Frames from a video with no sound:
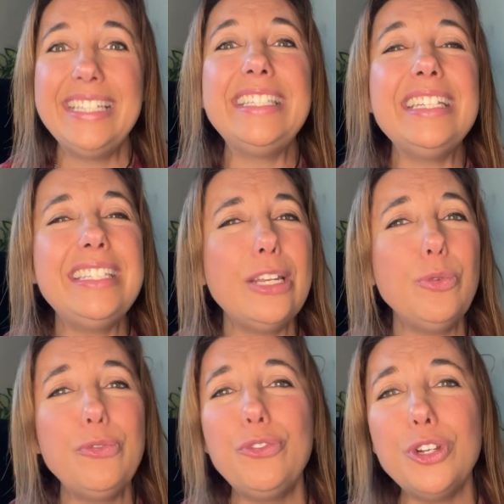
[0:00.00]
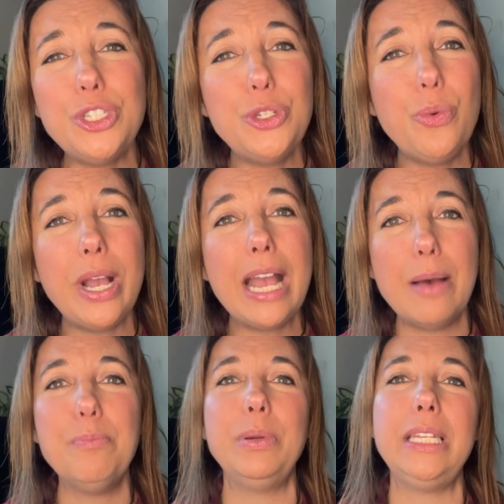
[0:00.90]
Since it refers to a
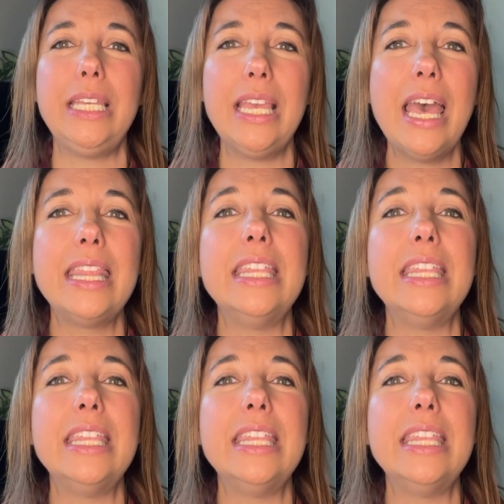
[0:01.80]
company,